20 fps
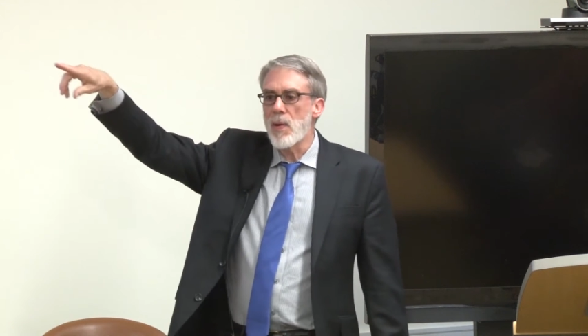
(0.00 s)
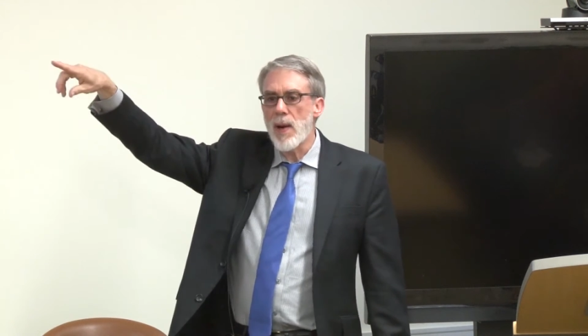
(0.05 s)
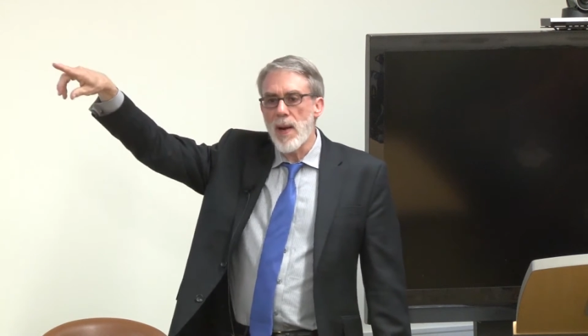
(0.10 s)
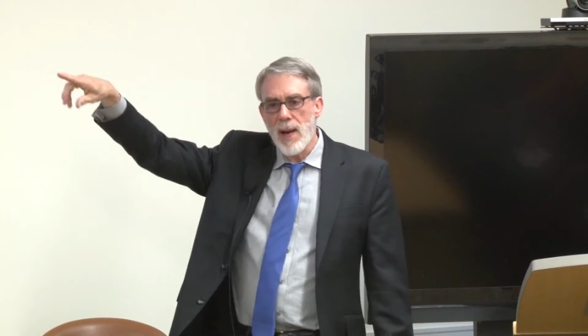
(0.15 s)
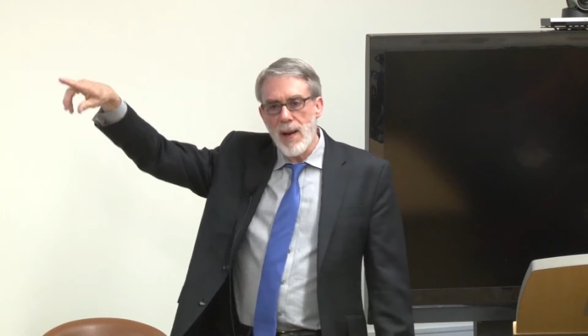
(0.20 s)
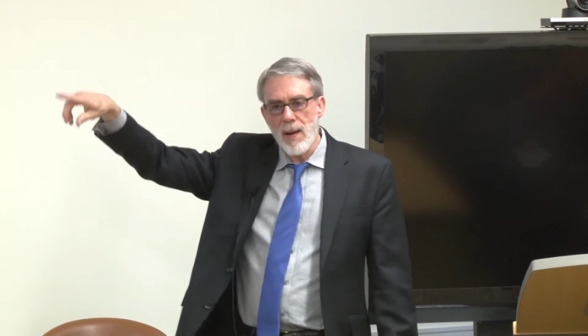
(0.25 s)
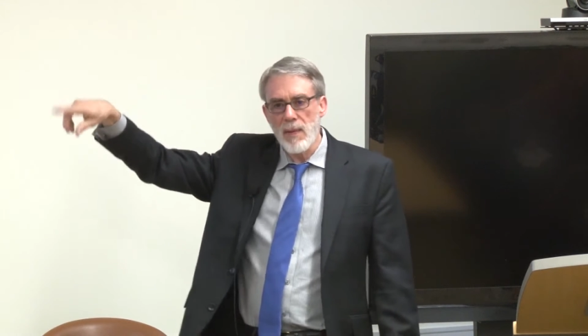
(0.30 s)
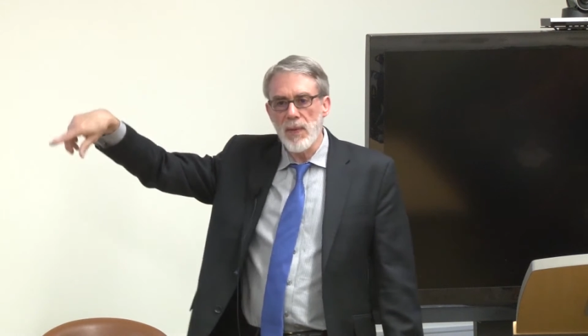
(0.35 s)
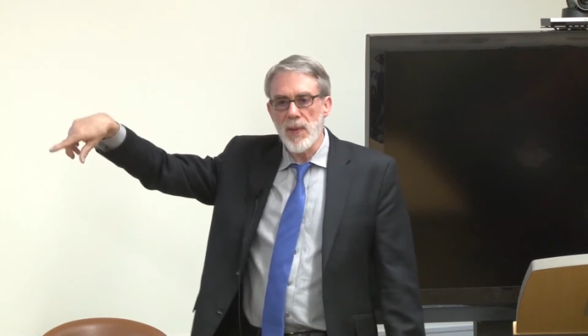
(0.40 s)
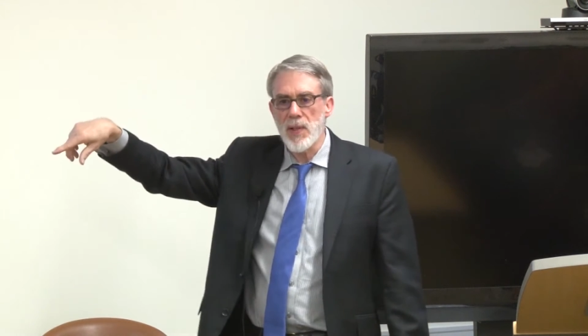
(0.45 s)

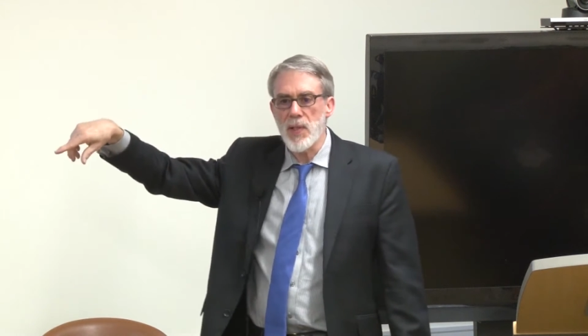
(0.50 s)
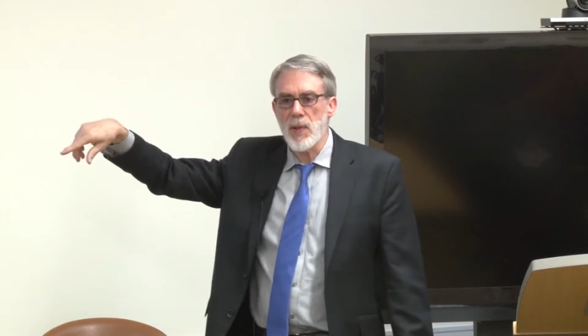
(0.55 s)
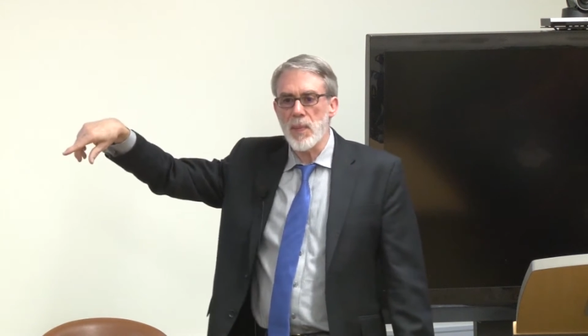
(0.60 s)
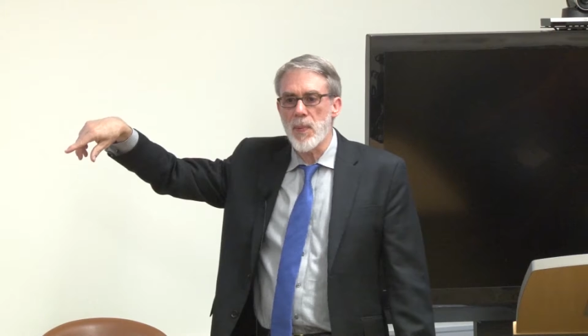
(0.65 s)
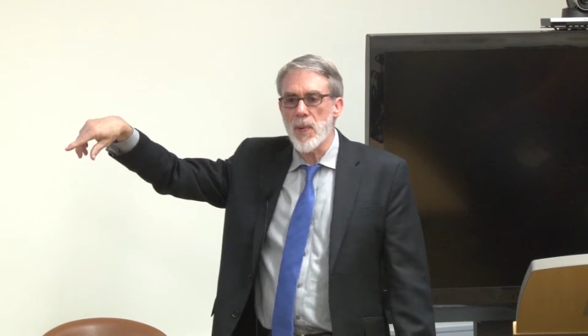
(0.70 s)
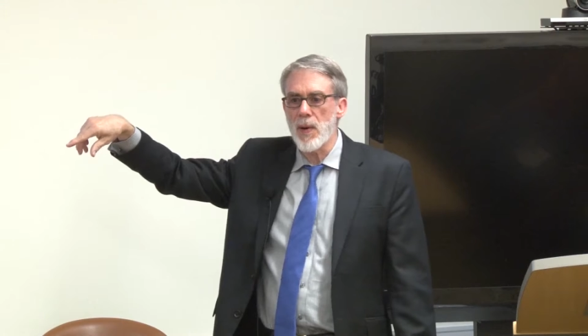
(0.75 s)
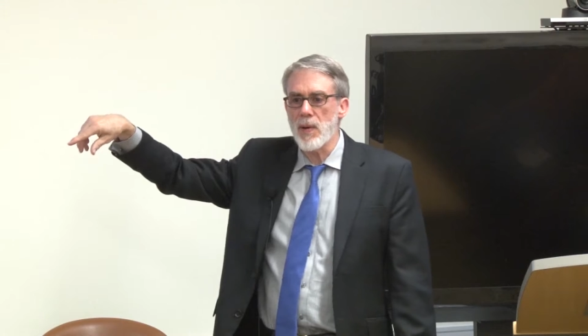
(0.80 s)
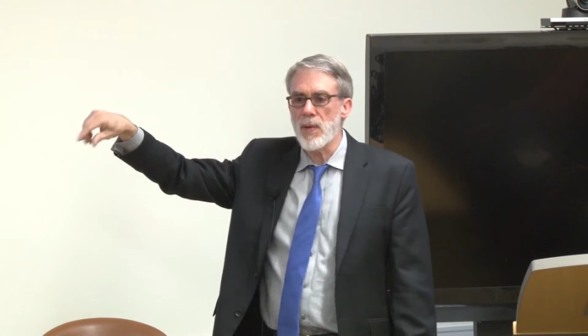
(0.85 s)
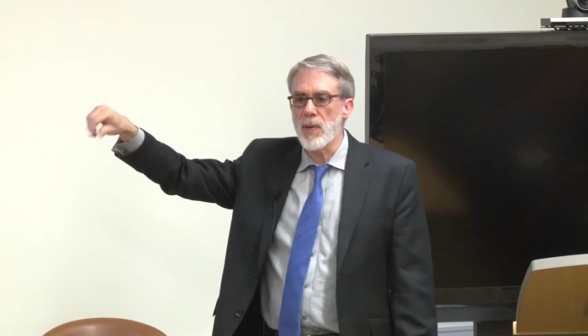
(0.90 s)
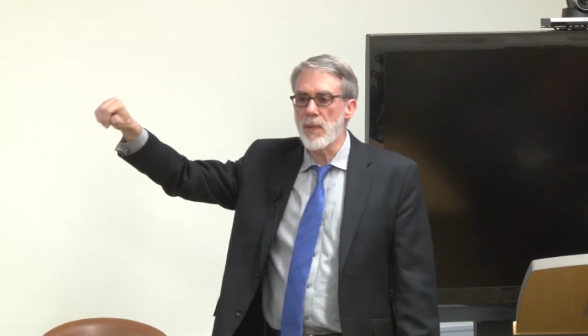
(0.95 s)
have this
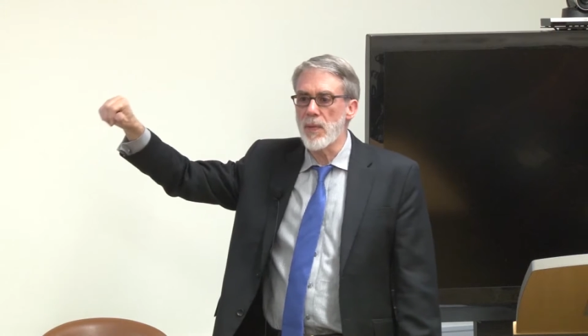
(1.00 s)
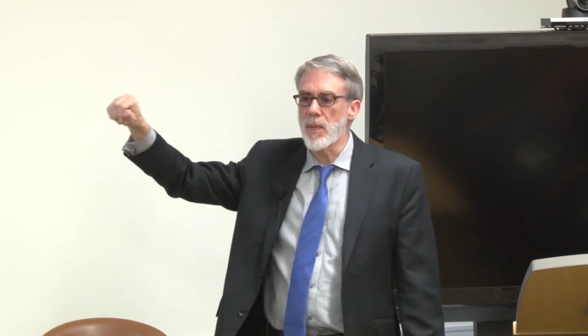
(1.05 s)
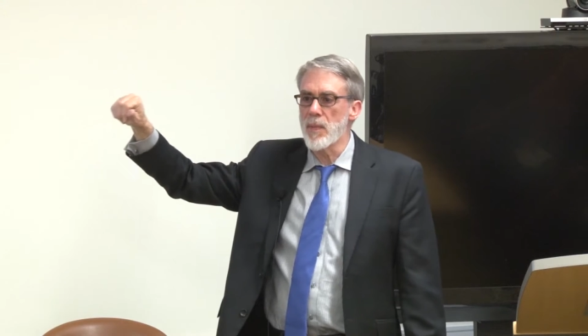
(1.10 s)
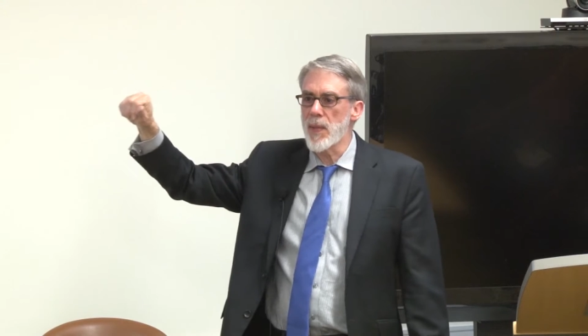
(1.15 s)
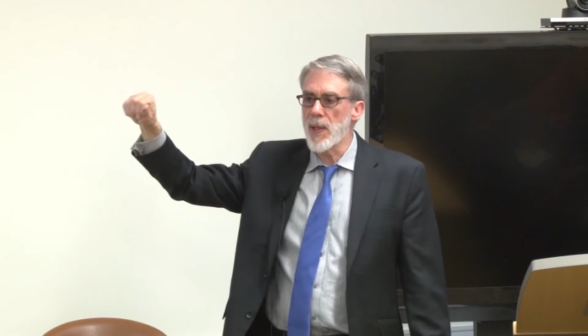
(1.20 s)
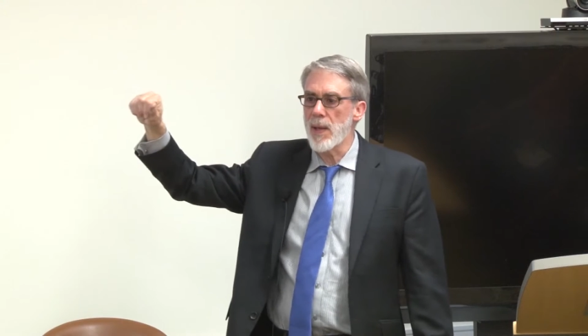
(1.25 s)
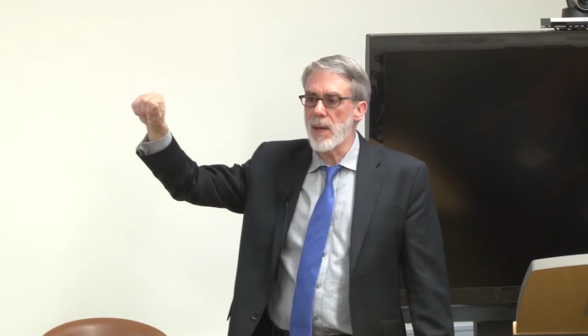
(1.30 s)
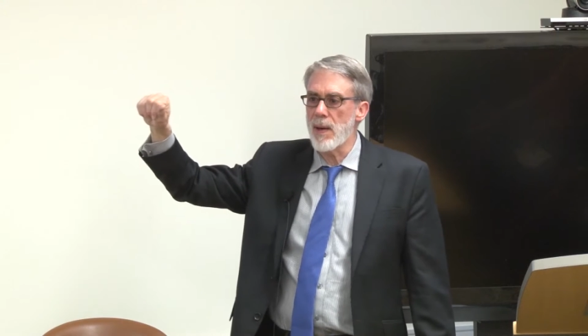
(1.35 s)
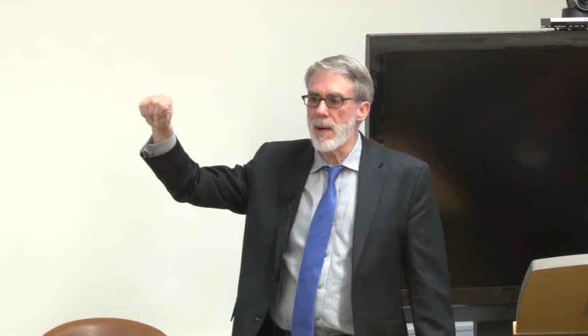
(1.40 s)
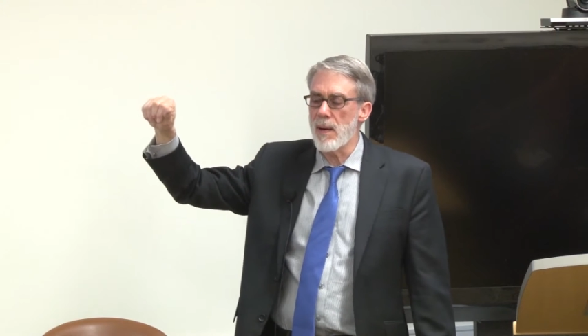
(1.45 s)
departure from
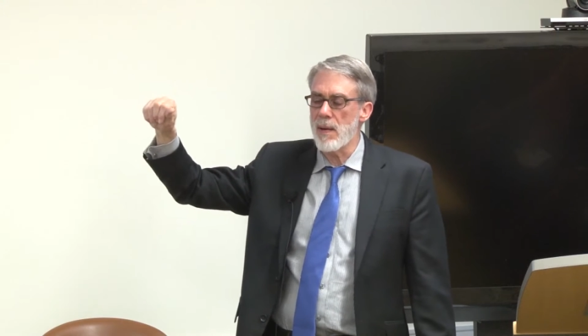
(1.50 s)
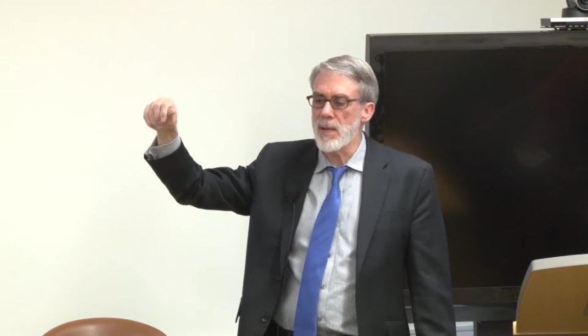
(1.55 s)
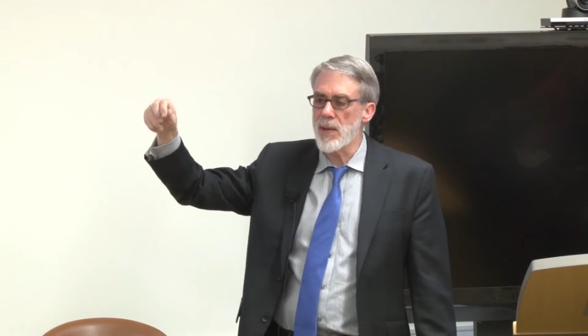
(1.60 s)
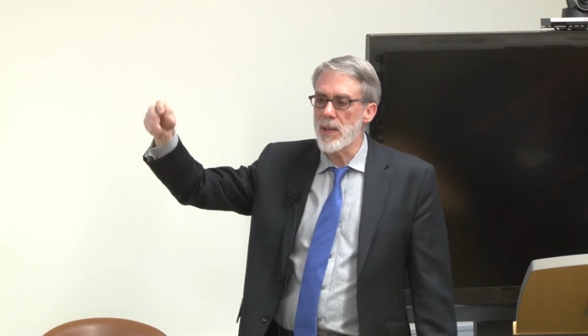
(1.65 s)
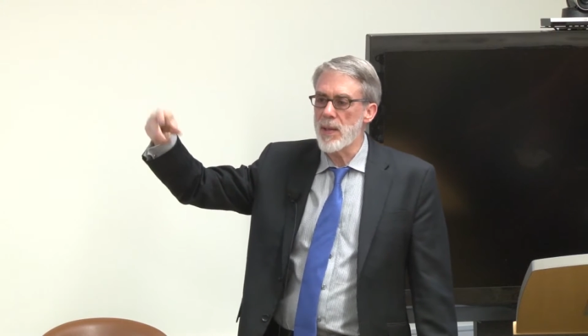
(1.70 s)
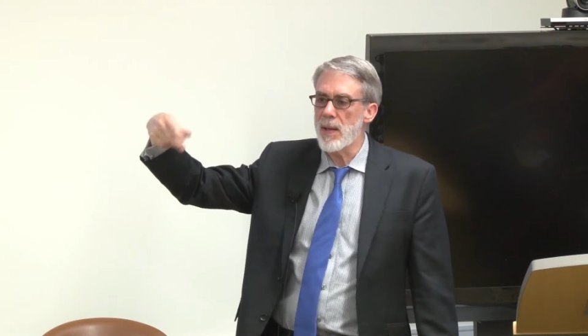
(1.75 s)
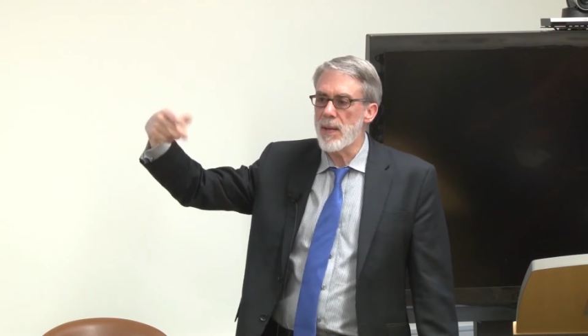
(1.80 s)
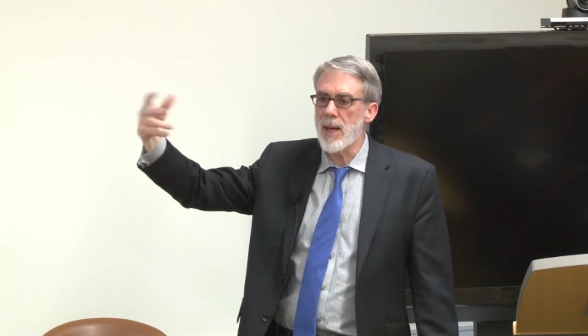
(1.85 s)
linearity,